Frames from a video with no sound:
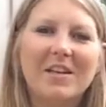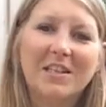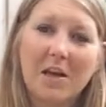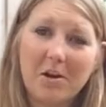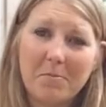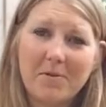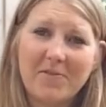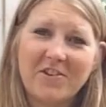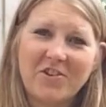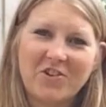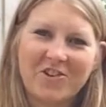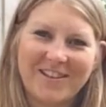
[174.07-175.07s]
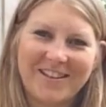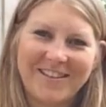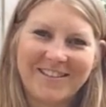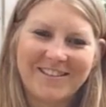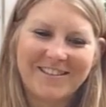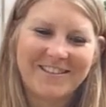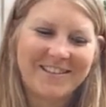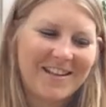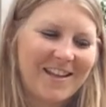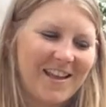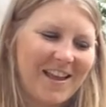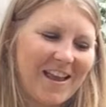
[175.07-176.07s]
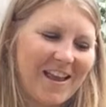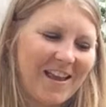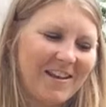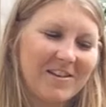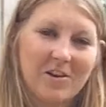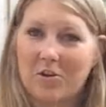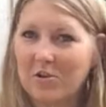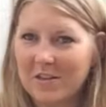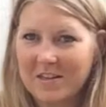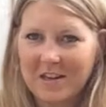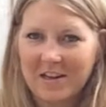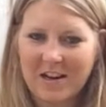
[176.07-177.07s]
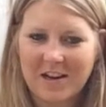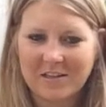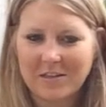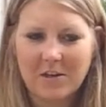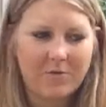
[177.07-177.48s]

So I hope you've enjoyed, and you can do this in your garden.